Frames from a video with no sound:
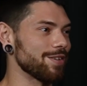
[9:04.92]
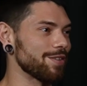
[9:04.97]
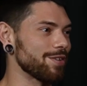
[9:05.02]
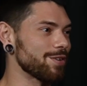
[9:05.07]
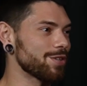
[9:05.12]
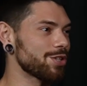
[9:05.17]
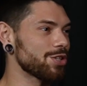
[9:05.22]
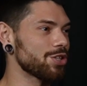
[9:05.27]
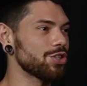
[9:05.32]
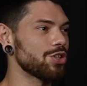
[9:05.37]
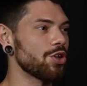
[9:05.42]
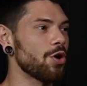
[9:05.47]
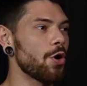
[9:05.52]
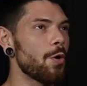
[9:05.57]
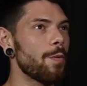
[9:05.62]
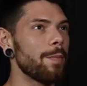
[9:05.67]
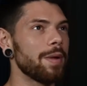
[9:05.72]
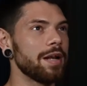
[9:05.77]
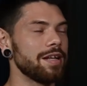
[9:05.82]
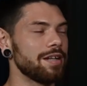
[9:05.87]
There's
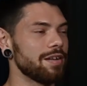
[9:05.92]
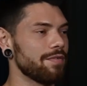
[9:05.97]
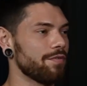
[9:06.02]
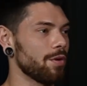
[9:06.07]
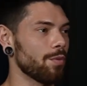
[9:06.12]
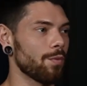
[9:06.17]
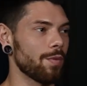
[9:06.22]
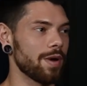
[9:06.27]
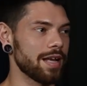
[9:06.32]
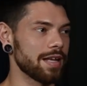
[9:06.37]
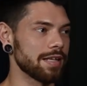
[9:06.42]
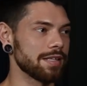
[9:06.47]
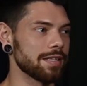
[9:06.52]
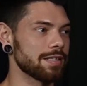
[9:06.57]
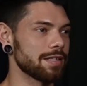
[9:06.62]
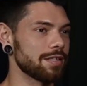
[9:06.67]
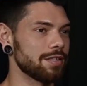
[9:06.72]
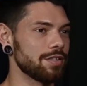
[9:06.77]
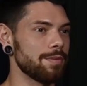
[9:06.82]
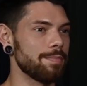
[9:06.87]
so many different
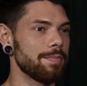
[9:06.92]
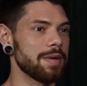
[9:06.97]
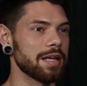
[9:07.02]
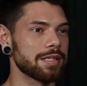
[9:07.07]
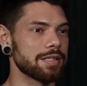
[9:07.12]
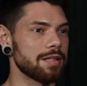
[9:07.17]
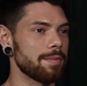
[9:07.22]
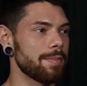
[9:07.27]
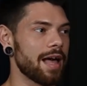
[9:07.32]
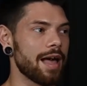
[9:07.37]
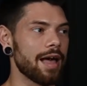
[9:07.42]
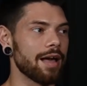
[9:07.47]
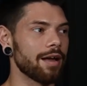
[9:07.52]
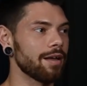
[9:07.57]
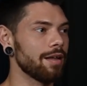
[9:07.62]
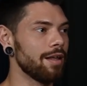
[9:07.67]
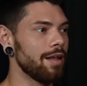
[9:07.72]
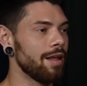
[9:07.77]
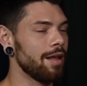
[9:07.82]
ways to mix the bag.